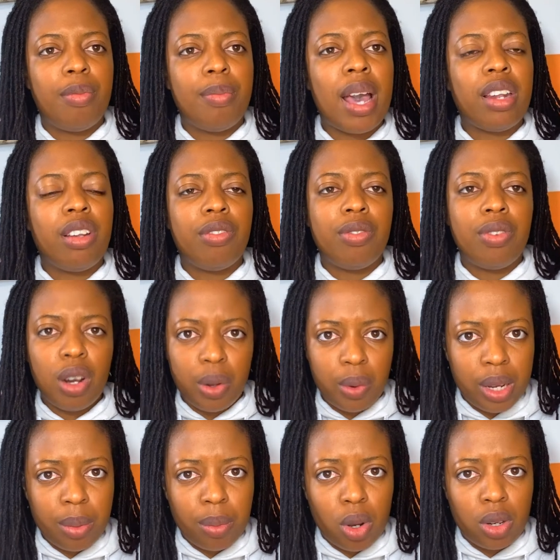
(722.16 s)
by the
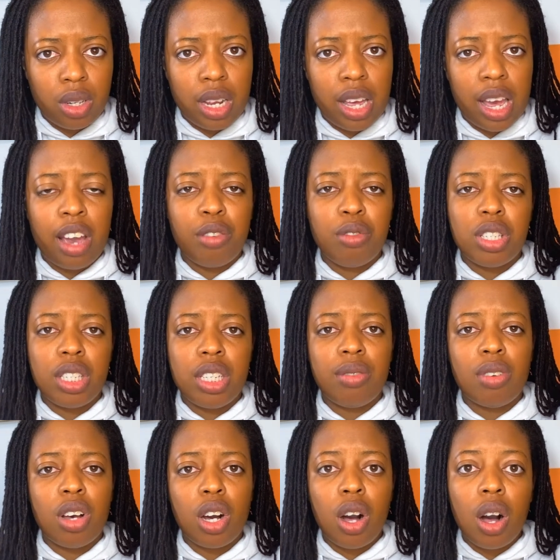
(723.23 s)
following Monday, I received
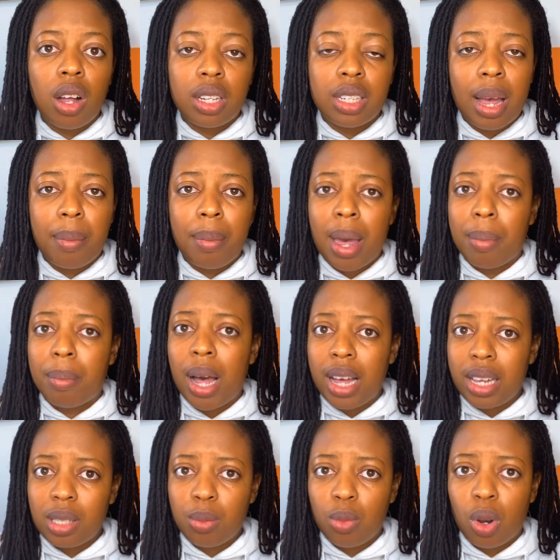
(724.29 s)
a call that my
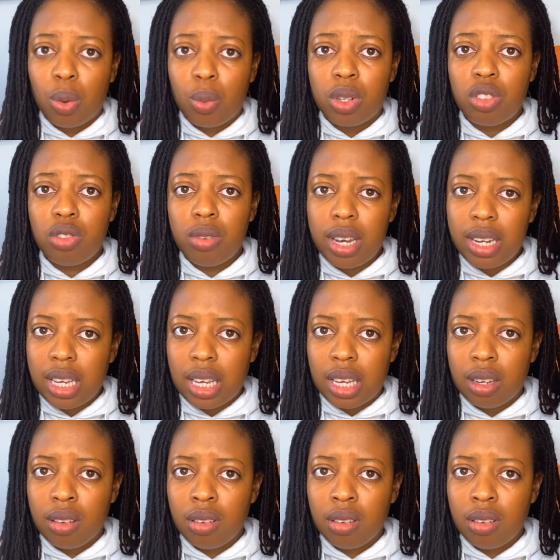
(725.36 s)
passport was ready.